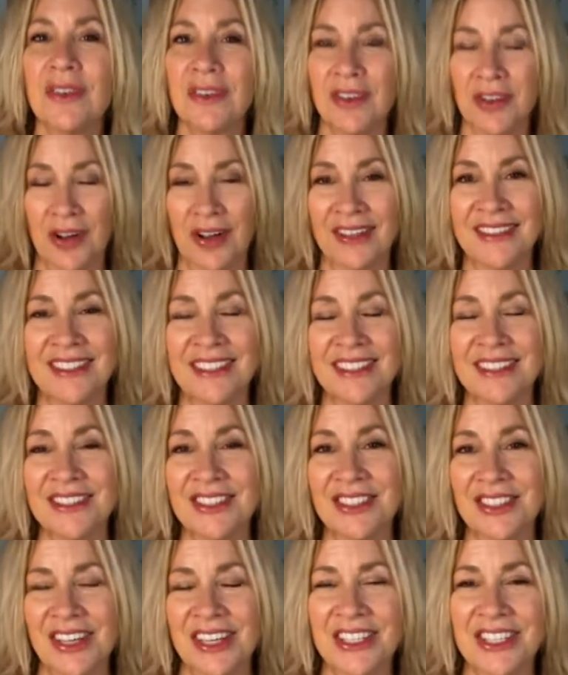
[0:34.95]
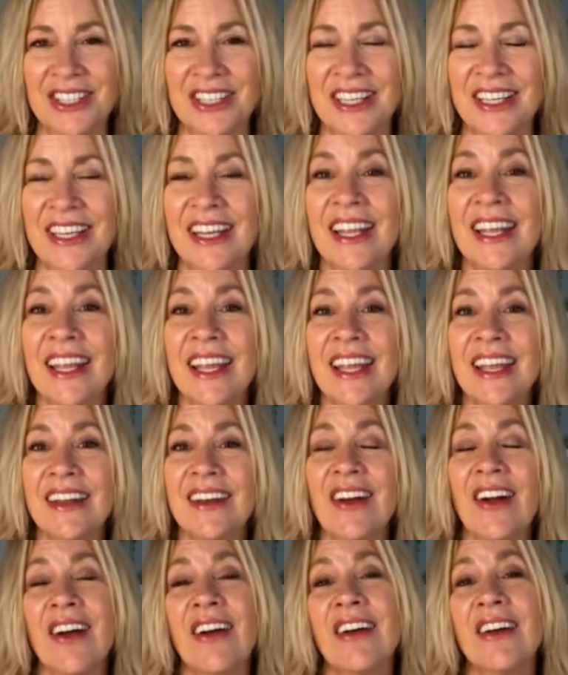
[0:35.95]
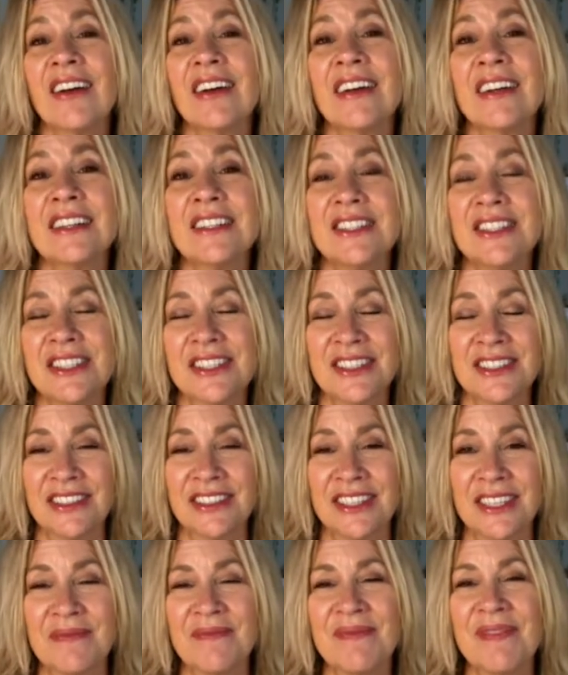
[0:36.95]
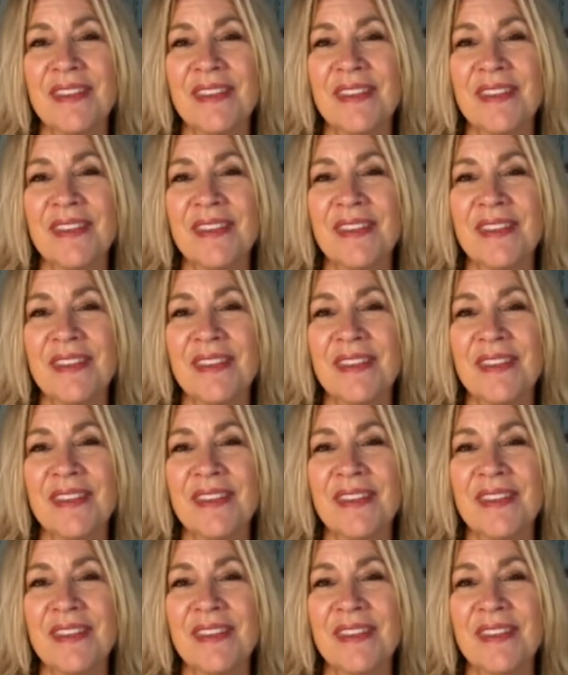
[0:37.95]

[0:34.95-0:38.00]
concentration in our children.